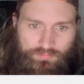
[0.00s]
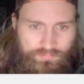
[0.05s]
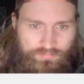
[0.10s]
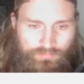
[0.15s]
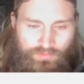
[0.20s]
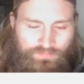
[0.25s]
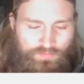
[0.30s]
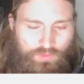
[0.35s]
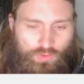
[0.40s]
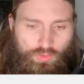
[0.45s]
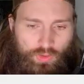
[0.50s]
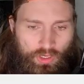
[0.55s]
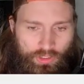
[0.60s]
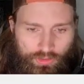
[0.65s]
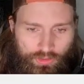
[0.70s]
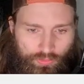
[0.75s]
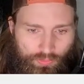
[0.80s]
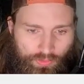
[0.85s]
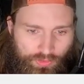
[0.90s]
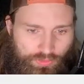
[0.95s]
if you don't know how to
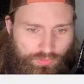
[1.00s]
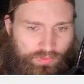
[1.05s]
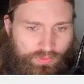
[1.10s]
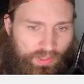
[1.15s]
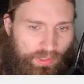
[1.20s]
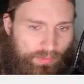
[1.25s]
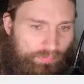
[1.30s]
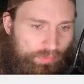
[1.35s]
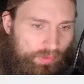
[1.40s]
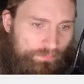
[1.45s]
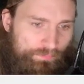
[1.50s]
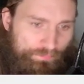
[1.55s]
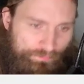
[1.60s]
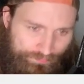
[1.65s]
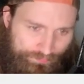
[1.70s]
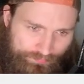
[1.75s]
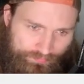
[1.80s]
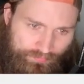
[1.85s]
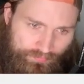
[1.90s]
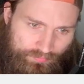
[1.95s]
do it, do it that, but.
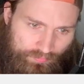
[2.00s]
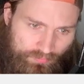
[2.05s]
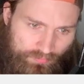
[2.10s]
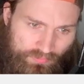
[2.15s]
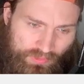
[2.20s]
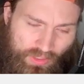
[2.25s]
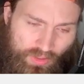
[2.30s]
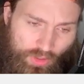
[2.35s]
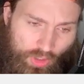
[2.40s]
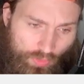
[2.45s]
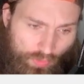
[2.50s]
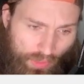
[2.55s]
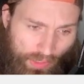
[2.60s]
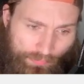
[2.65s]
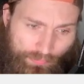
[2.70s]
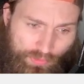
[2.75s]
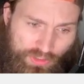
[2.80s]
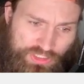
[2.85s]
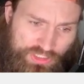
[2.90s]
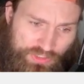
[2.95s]
I
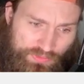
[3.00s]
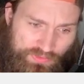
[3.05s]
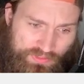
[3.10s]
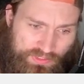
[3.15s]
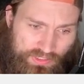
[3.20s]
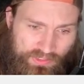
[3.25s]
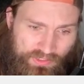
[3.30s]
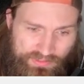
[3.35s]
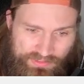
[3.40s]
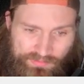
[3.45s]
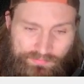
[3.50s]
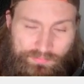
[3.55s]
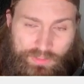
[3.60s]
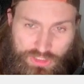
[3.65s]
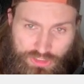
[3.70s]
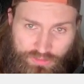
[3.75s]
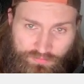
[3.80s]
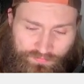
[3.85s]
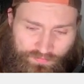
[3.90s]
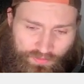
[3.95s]
wish it was a
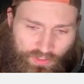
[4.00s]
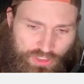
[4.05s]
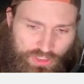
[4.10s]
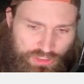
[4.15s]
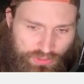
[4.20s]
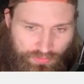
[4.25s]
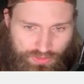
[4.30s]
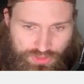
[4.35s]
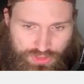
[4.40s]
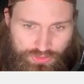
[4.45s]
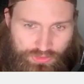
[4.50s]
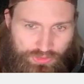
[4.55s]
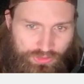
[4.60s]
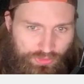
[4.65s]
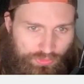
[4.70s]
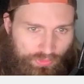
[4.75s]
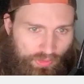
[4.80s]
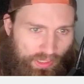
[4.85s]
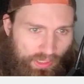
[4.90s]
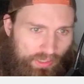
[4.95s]
submission finish. I wish you could
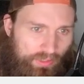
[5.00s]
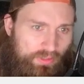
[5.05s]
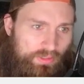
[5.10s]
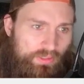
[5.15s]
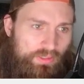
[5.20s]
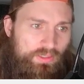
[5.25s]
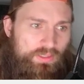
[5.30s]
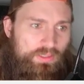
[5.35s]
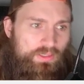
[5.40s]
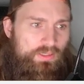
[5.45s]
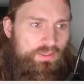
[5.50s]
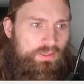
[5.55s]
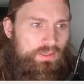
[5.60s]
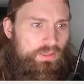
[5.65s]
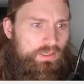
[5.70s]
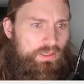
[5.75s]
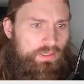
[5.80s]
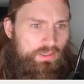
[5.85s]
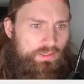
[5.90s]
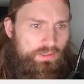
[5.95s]
do that.
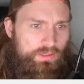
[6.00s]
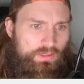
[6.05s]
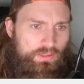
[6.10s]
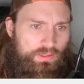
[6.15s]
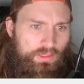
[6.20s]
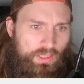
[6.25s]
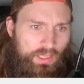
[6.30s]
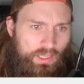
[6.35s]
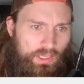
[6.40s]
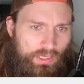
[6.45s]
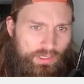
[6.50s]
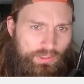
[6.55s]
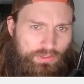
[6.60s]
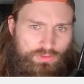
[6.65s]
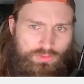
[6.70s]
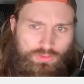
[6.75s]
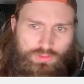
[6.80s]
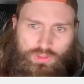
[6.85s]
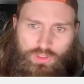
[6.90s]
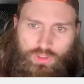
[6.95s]
High
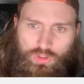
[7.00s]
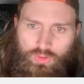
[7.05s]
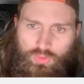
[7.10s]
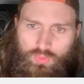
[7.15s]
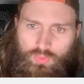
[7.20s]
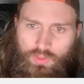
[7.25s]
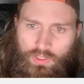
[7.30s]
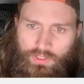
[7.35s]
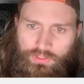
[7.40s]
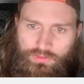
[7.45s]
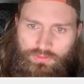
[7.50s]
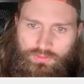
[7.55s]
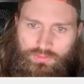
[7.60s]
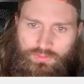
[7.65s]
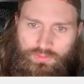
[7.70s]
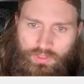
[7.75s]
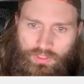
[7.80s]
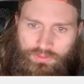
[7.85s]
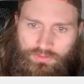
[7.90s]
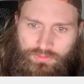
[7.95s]
or low? I
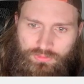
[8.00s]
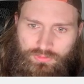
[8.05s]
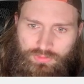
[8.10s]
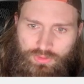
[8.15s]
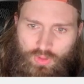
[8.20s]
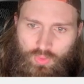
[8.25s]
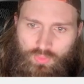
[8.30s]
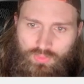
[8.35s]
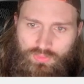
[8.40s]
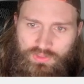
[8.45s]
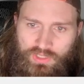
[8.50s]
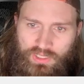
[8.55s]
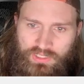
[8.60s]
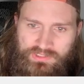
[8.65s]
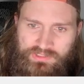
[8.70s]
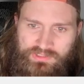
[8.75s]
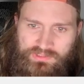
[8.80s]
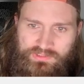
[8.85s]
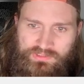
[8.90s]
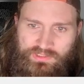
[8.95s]
don't
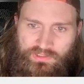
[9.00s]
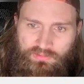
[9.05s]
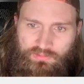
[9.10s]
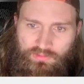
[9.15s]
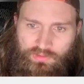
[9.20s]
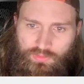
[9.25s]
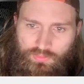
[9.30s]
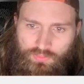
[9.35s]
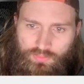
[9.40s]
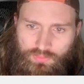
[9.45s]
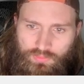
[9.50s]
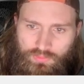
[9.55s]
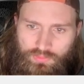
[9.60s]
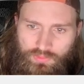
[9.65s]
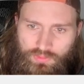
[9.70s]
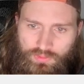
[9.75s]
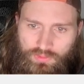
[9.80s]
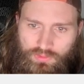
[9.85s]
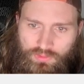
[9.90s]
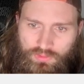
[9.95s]
necessarily.
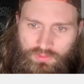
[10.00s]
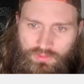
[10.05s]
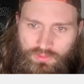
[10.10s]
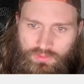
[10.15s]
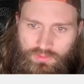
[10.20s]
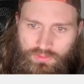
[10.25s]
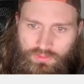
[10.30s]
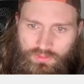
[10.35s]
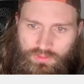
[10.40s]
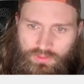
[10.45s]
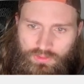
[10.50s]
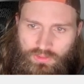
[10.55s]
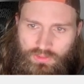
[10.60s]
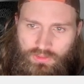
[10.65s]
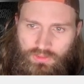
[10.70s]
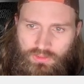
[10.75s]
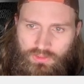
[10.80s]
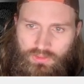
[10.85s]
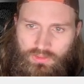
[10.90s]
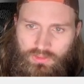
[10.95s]

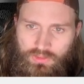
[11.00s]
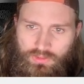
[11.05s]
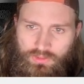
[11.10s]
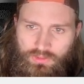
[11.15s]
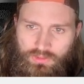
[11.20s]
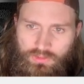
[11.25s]
Okay,